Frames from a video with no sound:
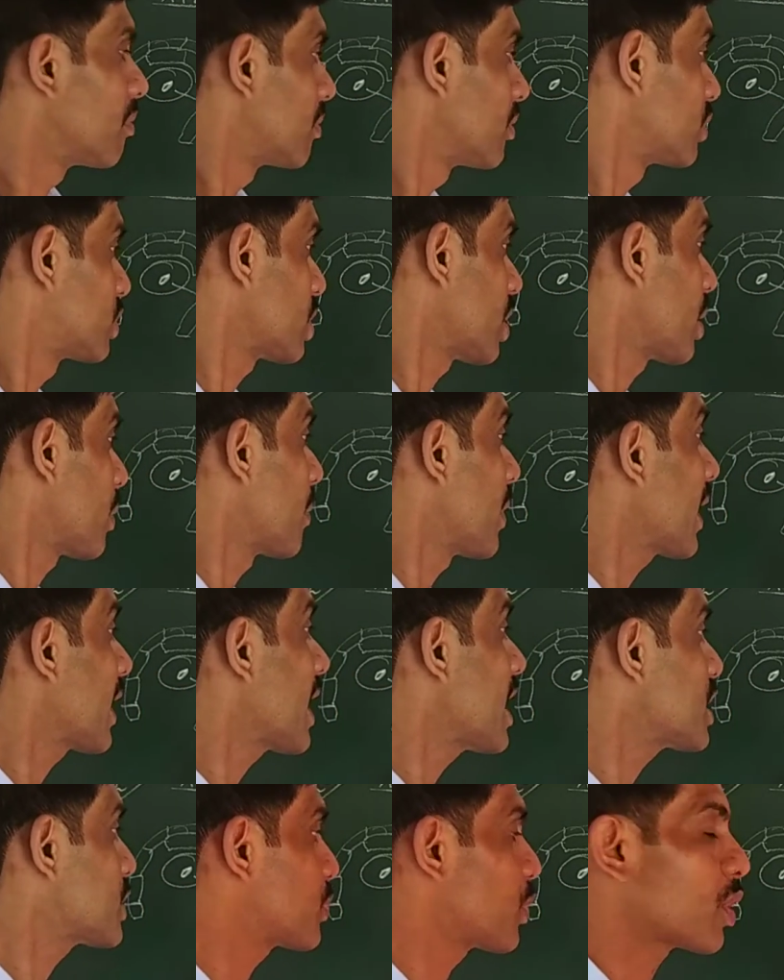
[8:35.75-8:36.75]
I'm sorry,
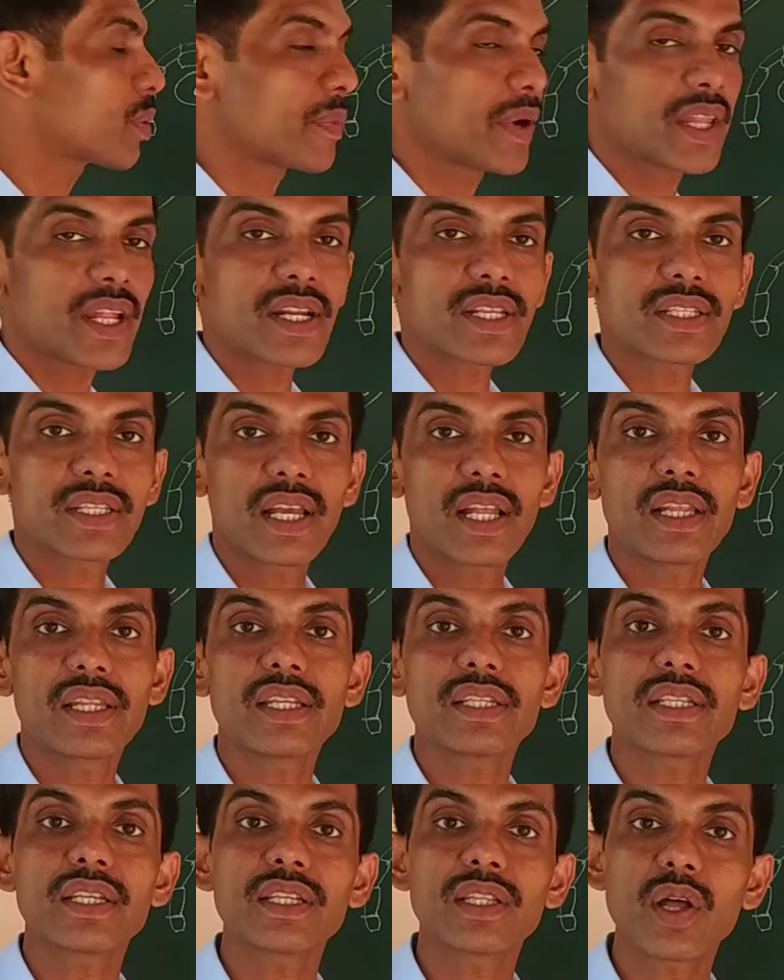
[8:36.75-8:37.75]
megaspore mother cell,
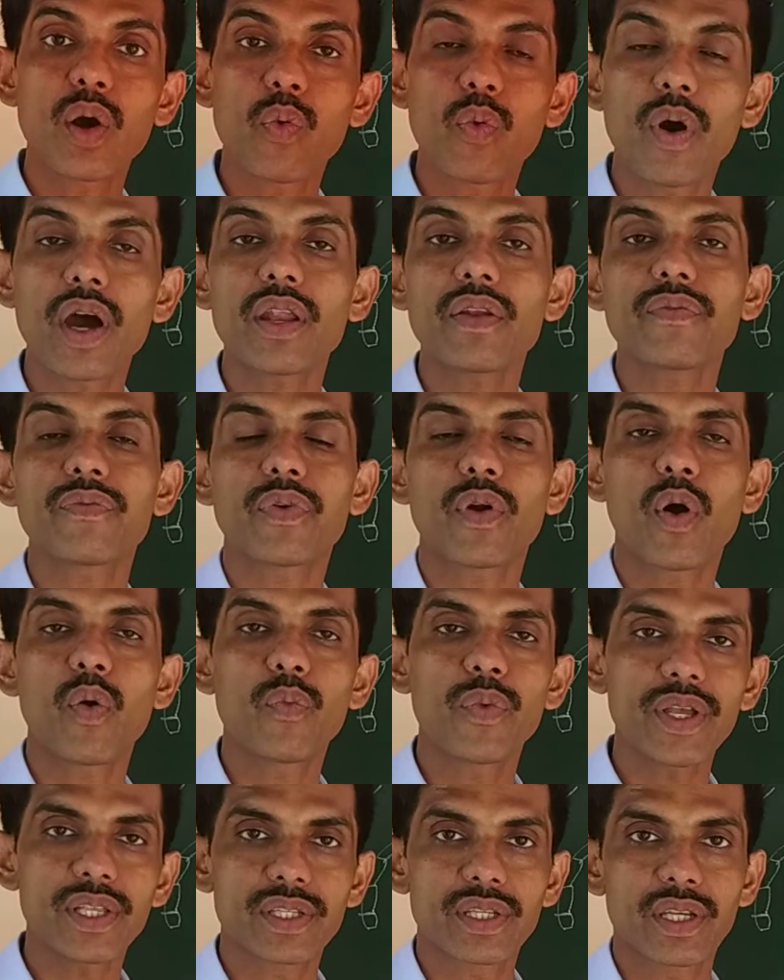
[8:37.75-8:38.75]
this is the one
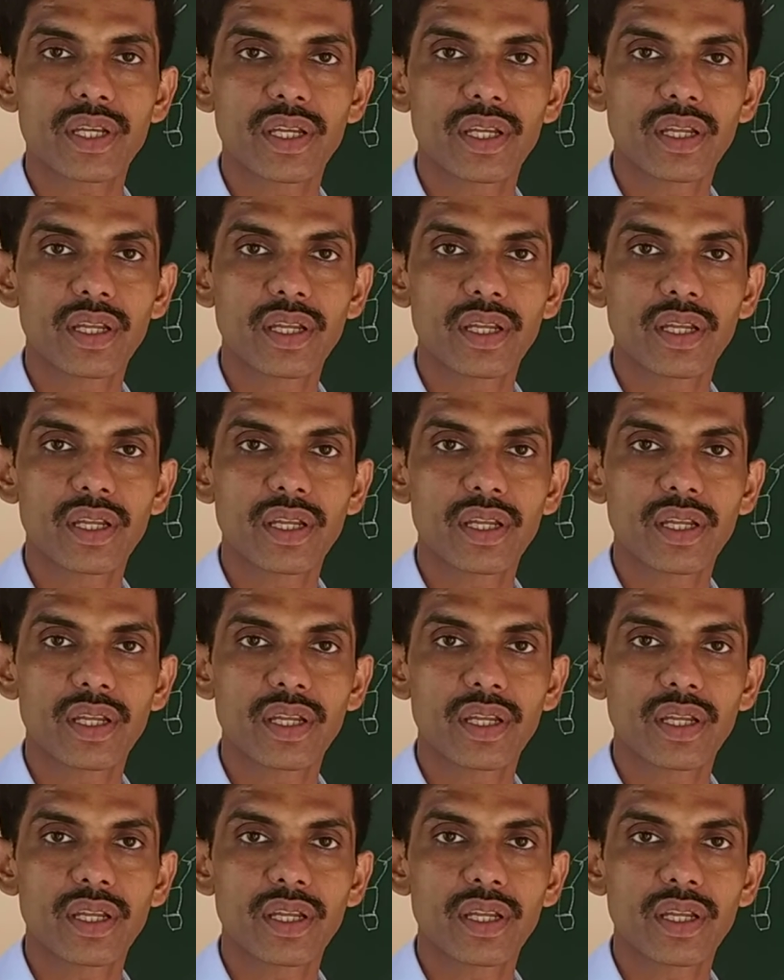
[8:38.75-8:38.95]
from which